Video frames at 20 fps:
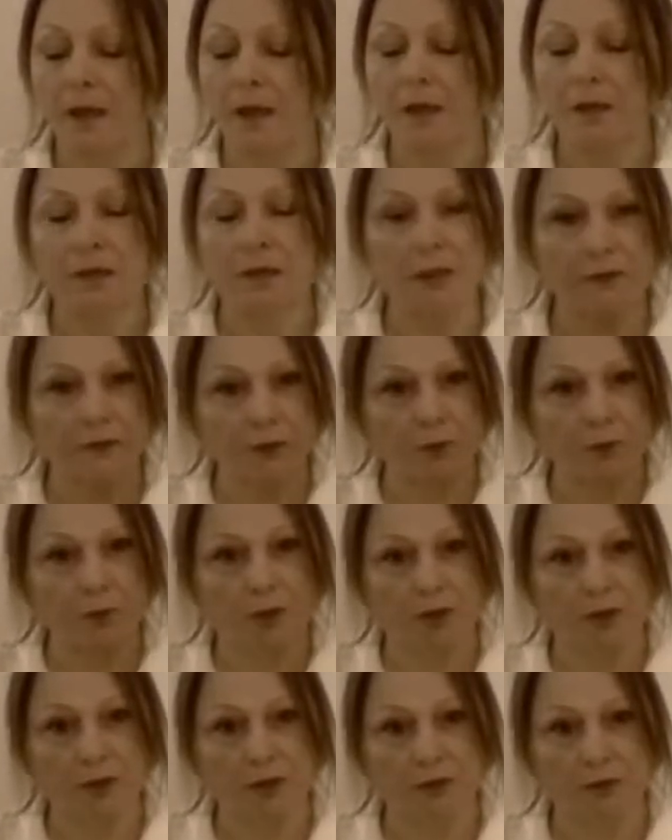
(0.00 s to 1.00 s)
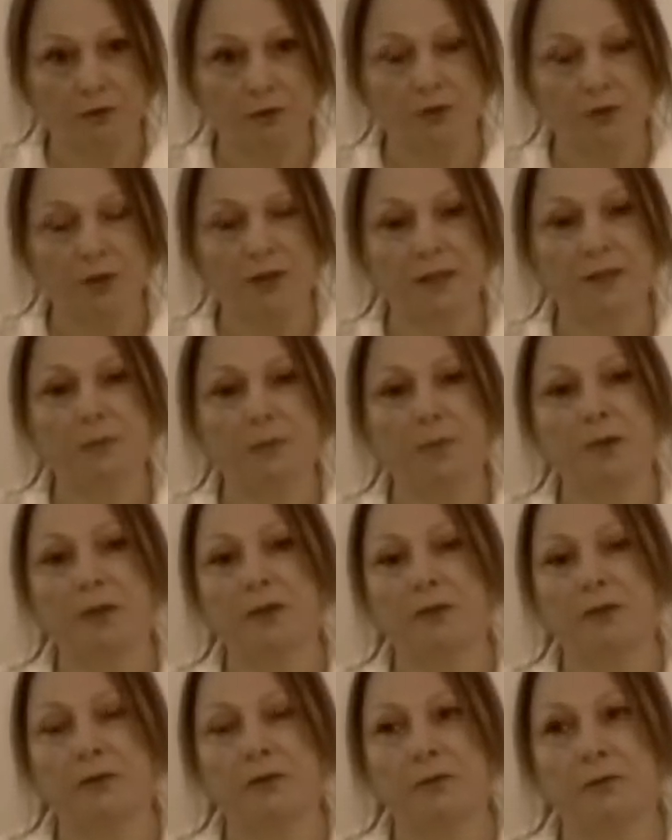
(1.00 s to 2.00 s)
You have to work your
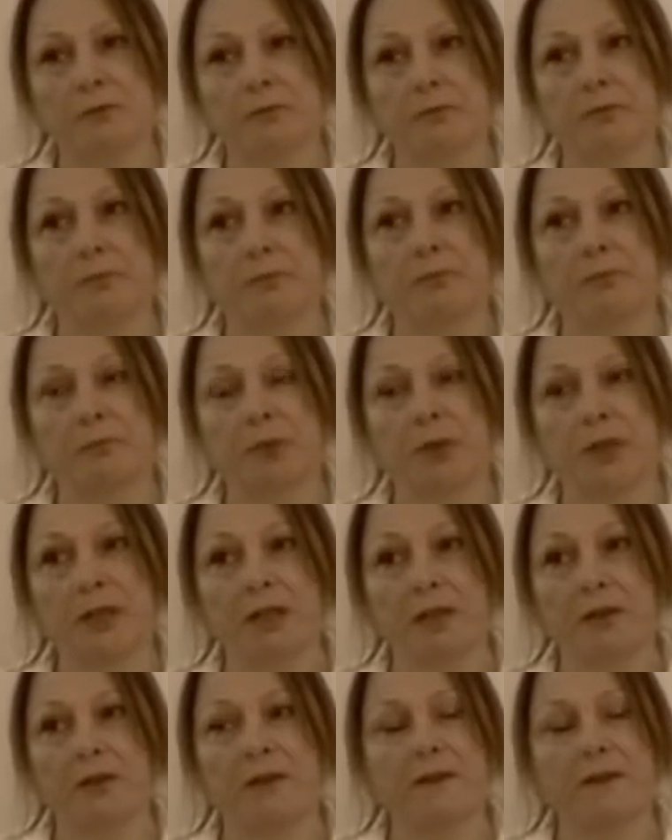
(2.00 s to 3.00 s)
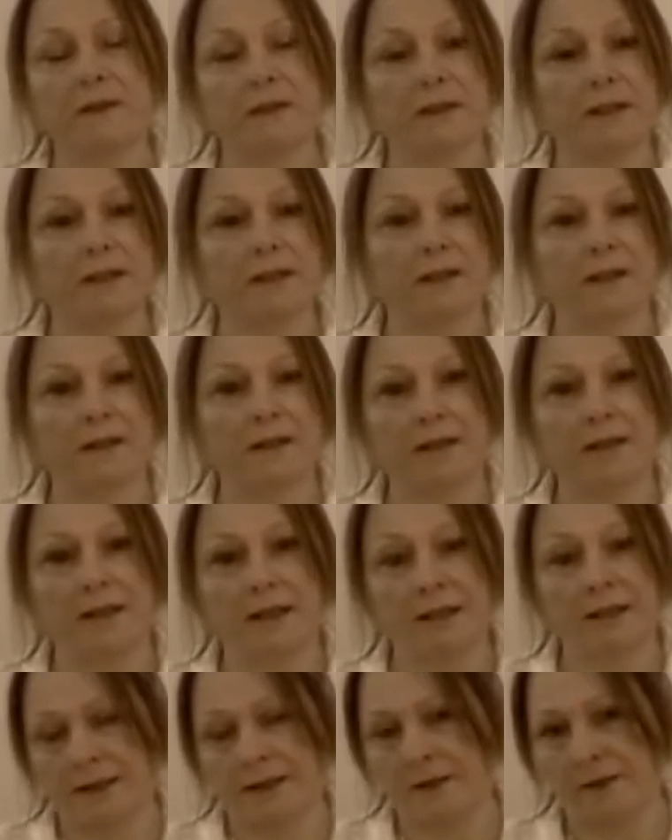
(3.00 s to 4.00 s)
transpersonal point, earth star,
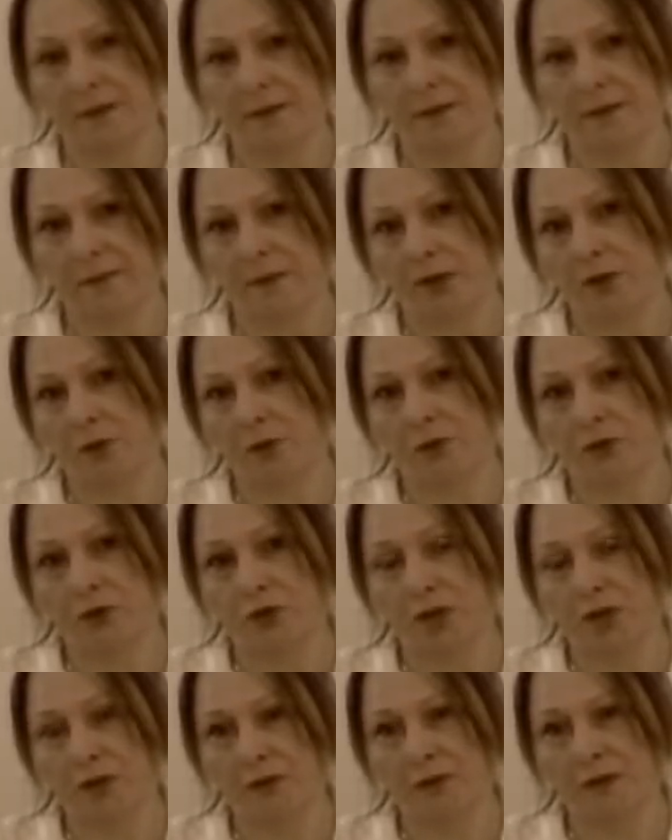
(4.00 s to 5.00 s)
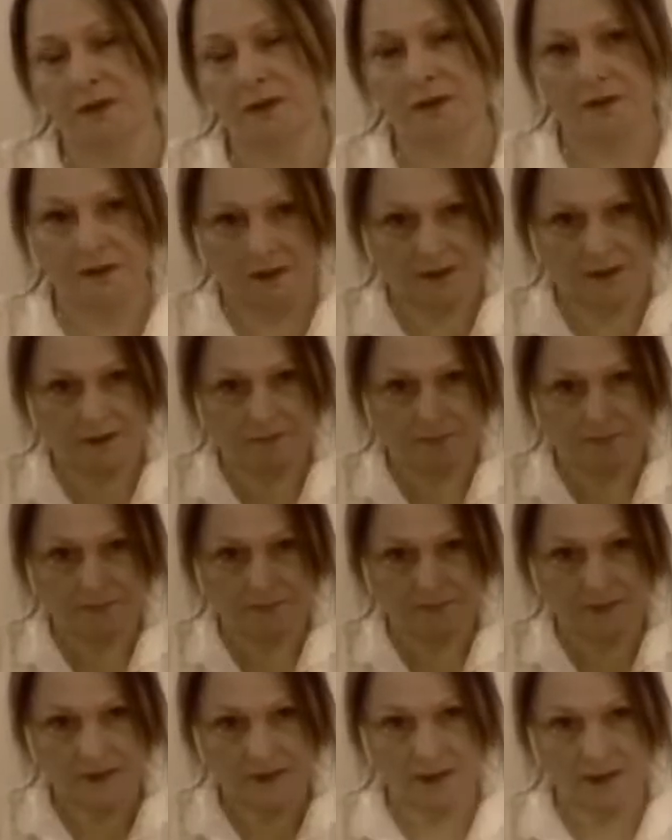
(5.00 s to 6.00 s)
and other dimensional chakras. So the
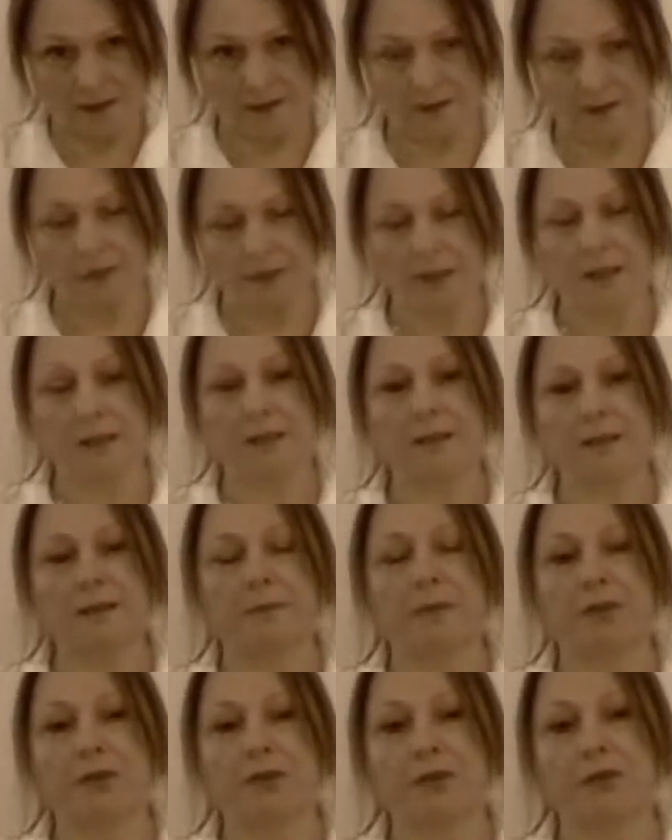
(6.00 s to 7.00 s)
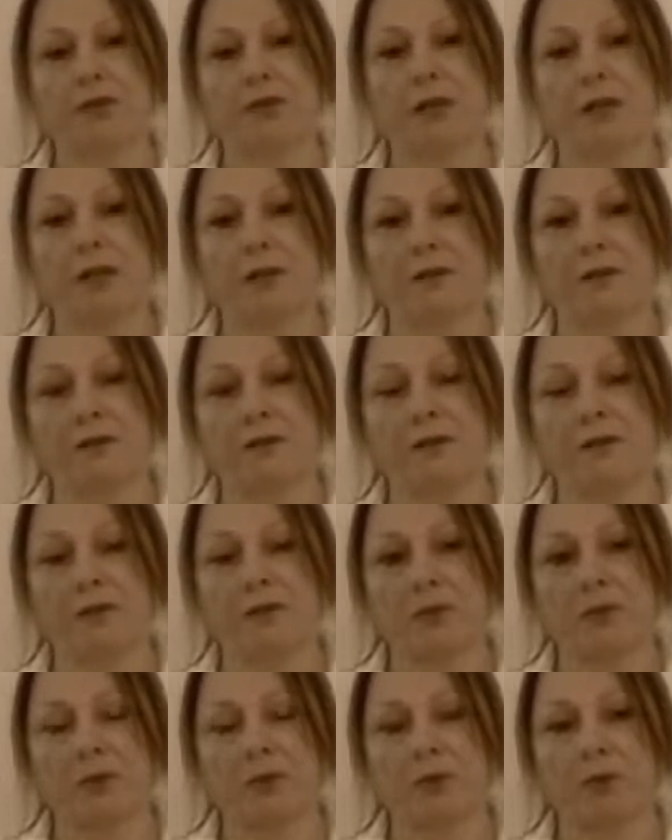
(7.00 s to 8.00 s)
10 dimensional chakras on the
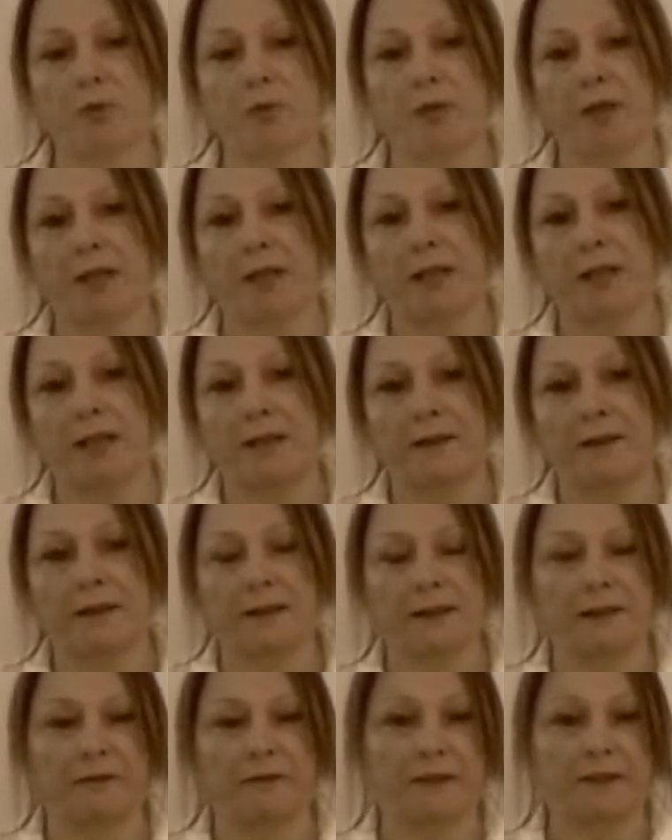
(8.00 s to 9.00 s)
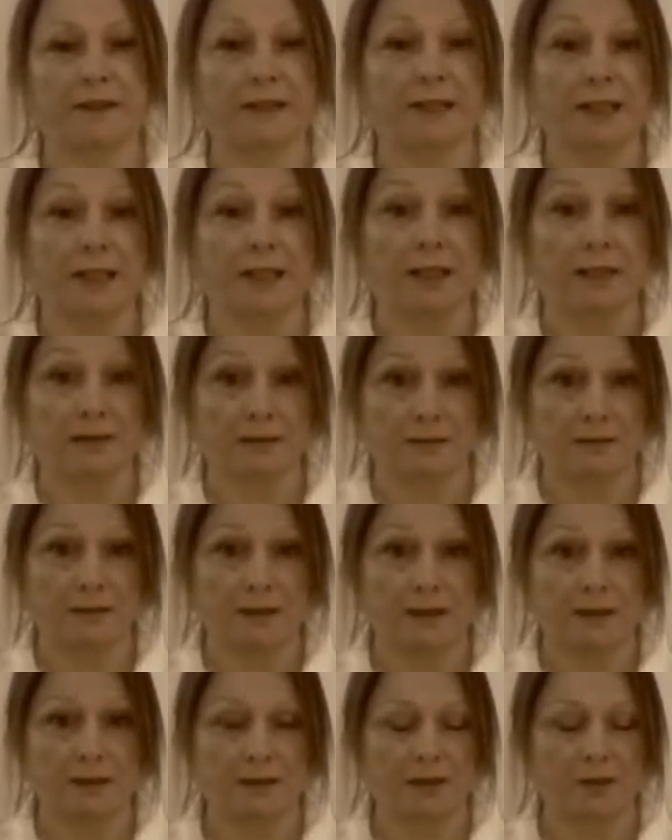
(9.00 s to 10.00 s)
spiritual body and the 11th dart
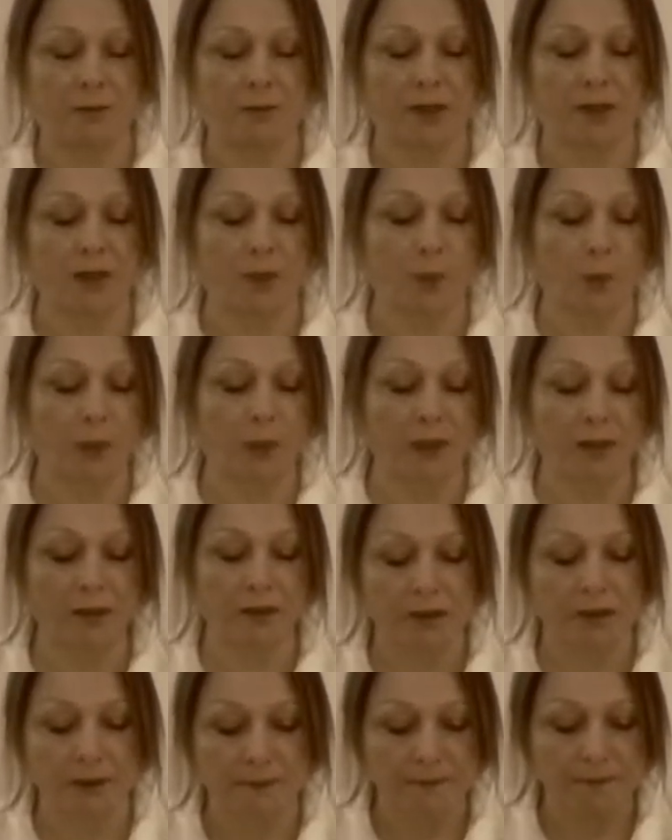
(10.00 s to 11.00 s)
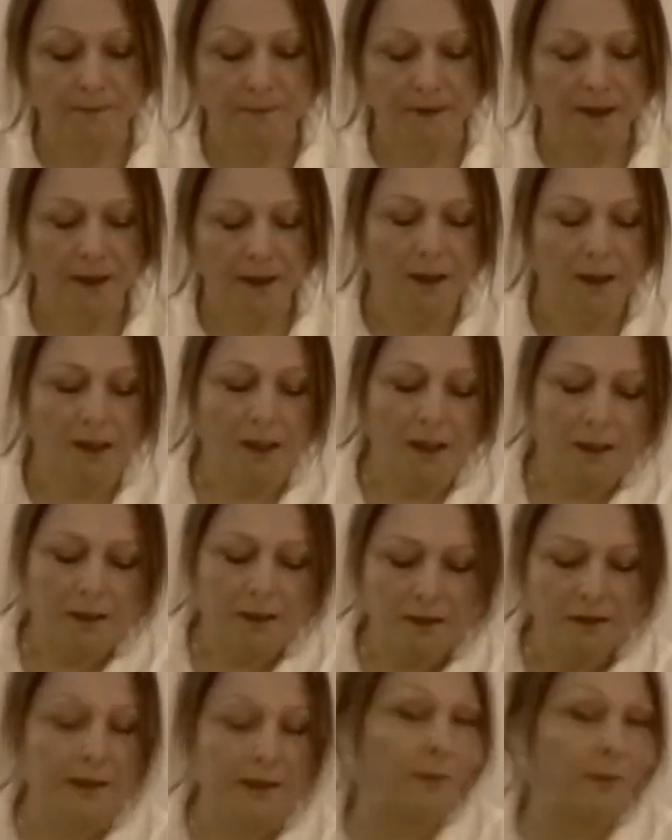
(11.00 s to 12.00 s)
has to be awakened.
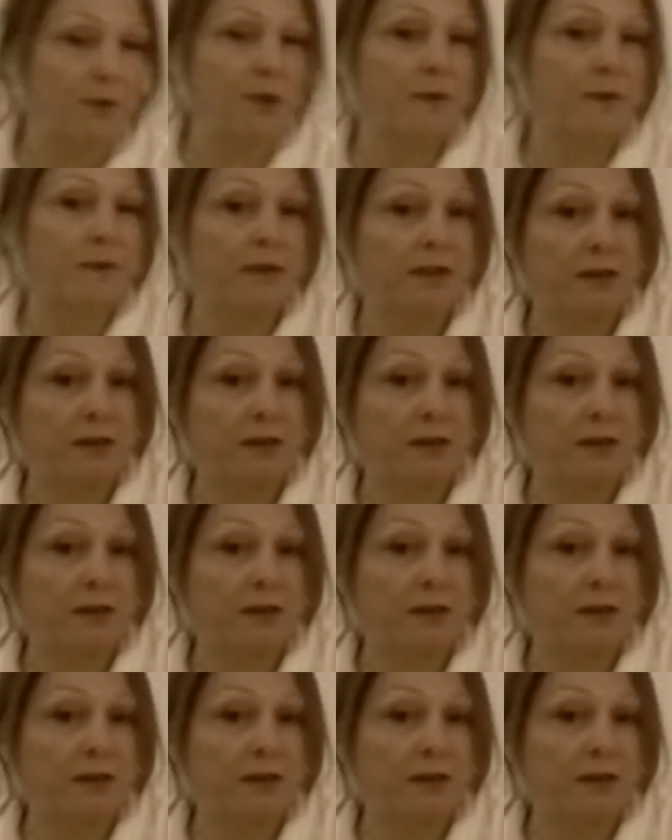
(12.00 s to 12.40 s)
Sometimes it's